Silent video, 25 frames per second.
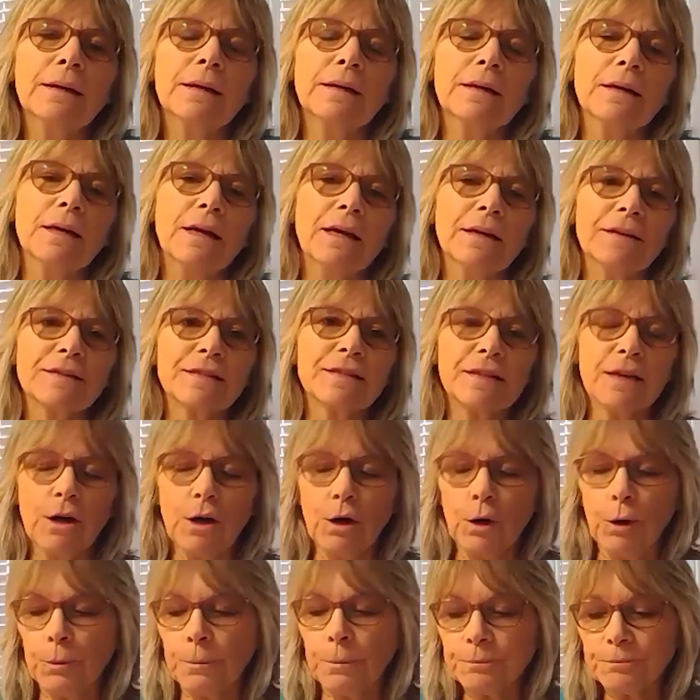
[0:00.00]
And
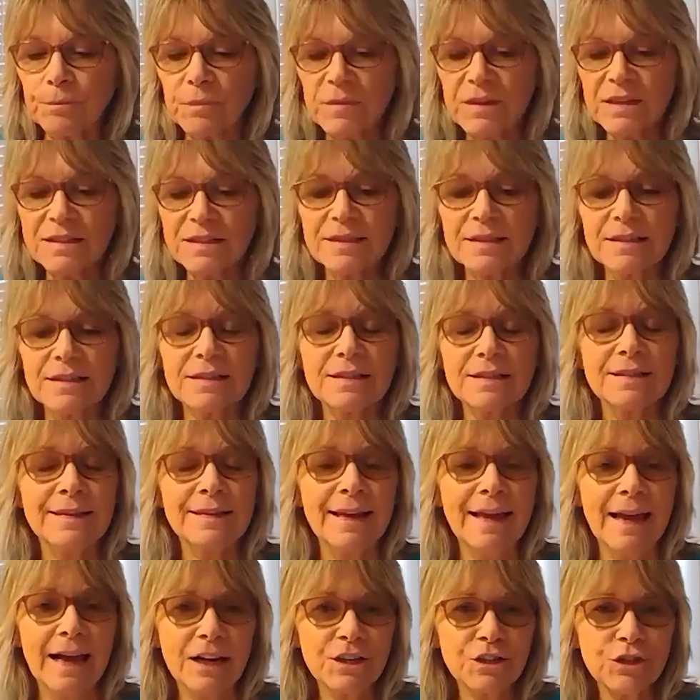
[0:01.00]
so this is
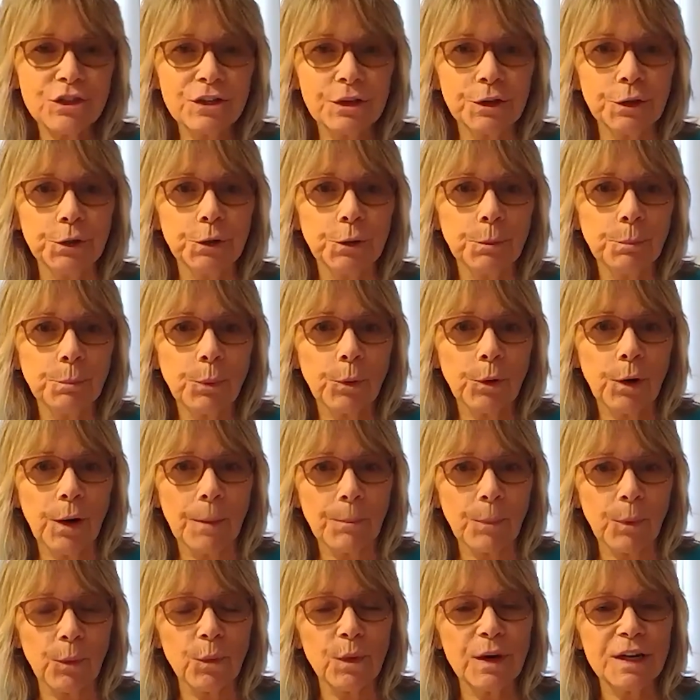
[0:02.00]
National
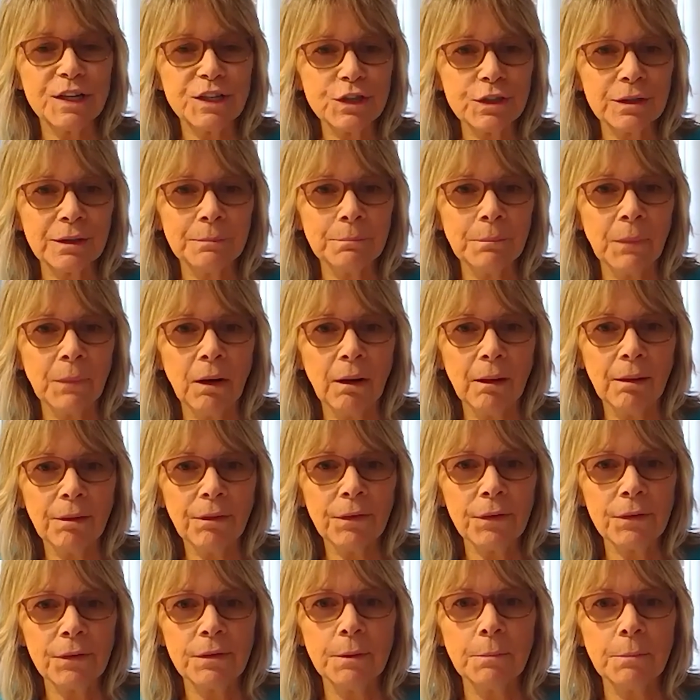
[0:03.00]
Preparation Month.
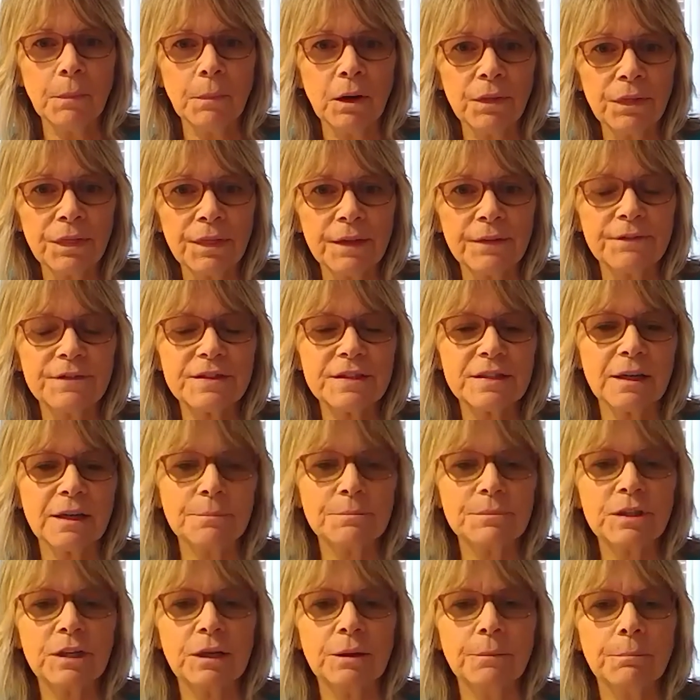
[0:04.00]
The month of
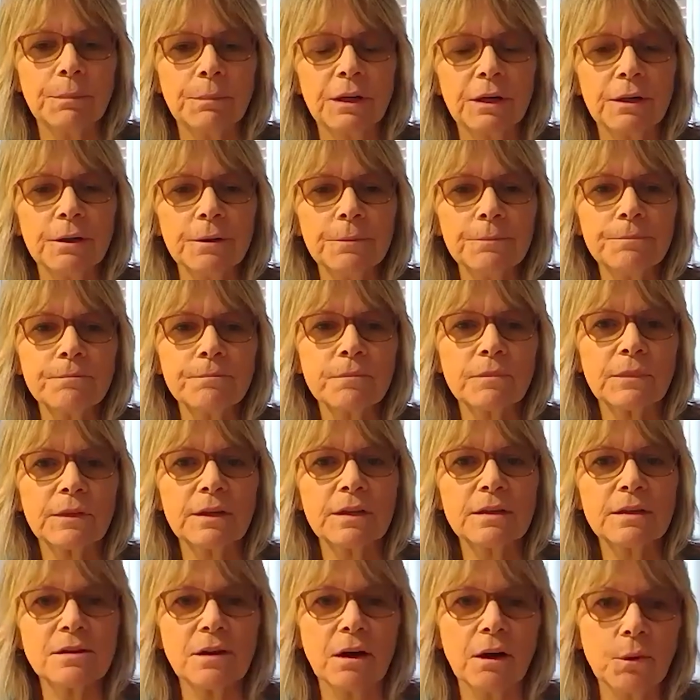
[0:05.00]
September
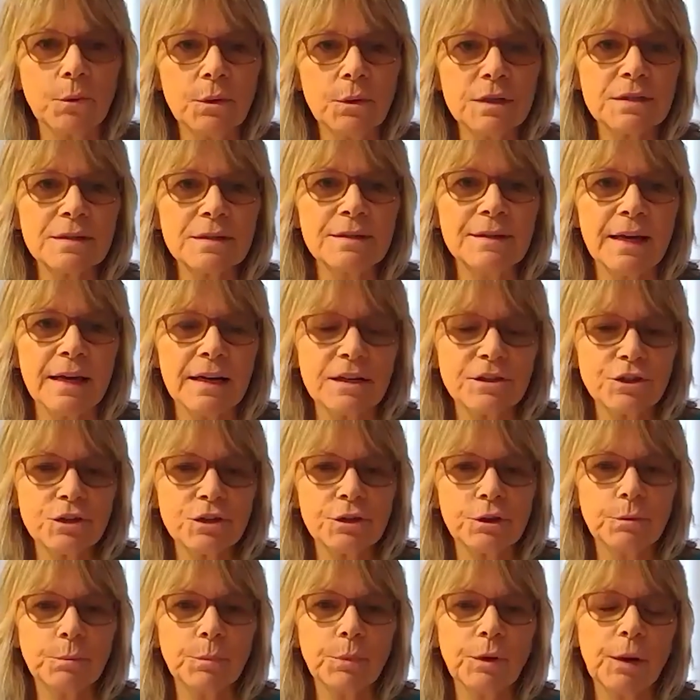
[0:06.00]
is always
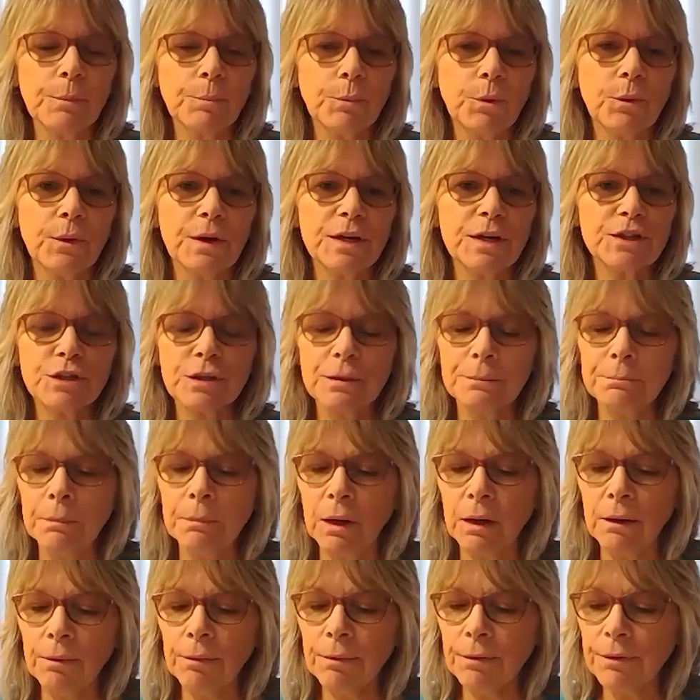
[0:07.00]
National Preparation
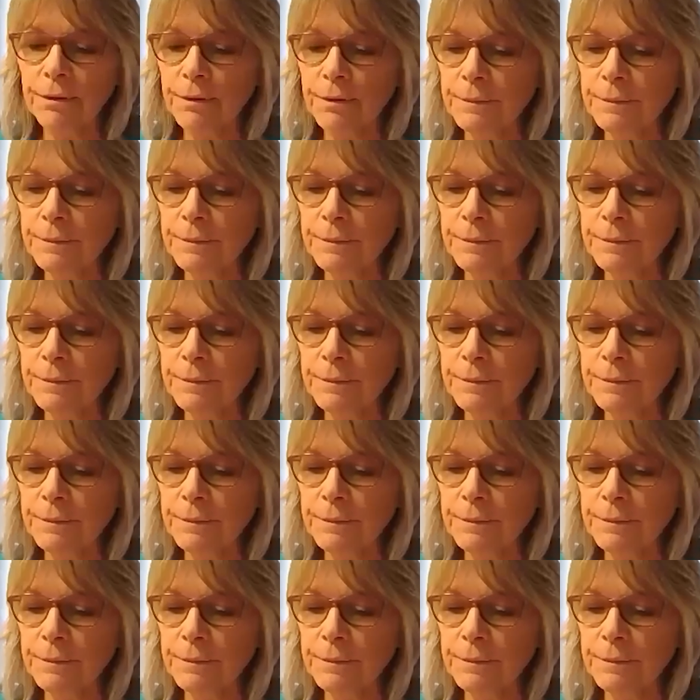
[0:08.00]
Month.